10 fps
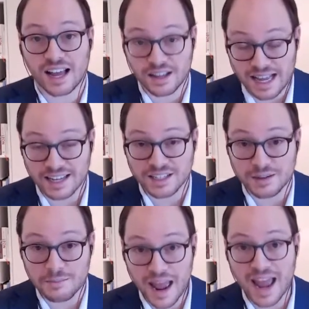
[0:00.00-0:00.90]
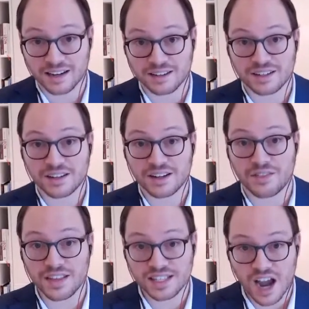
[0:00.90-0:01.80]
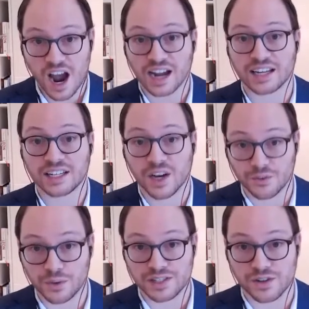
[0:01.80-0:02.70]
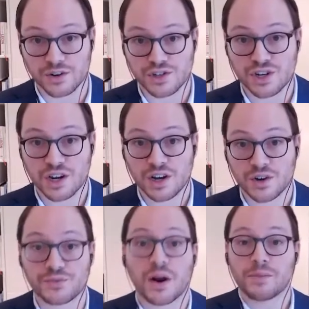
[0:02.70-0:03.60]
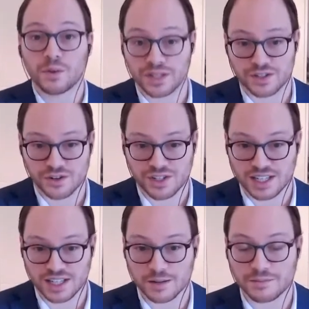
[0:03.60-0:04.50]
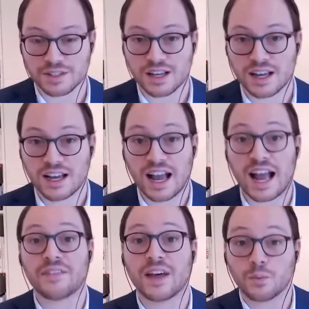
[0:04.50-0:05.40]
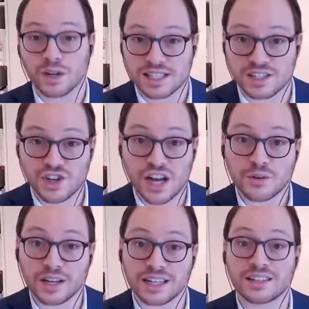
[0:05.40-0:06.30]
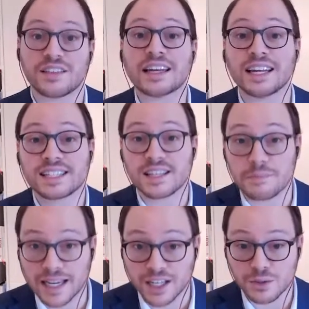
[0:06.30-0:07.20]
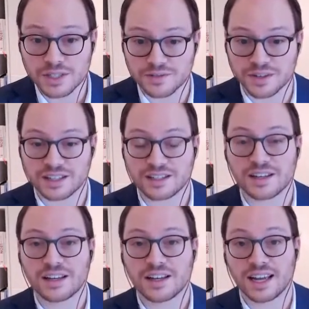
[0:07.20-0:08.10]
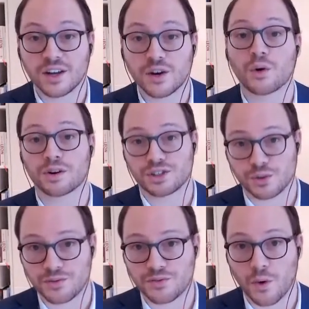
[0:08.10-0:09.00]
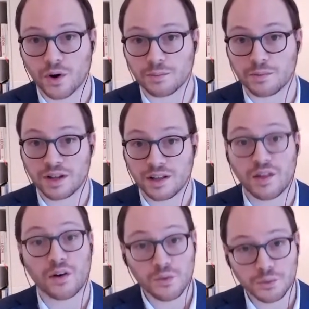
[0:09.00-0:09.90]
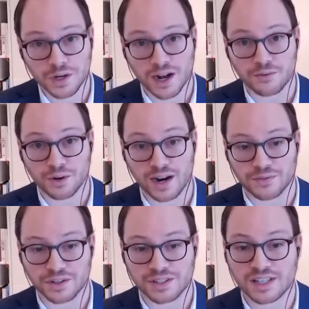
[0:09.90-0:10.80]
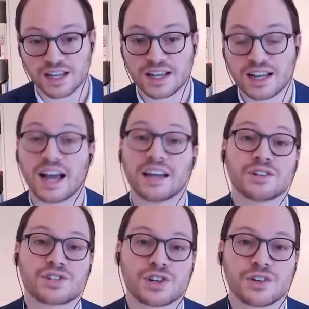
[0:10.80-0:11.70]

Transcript: and demand this kind of research from the research systems. And then once it's generated, they need to make use of it in order to inform their own recovery efforts and ensure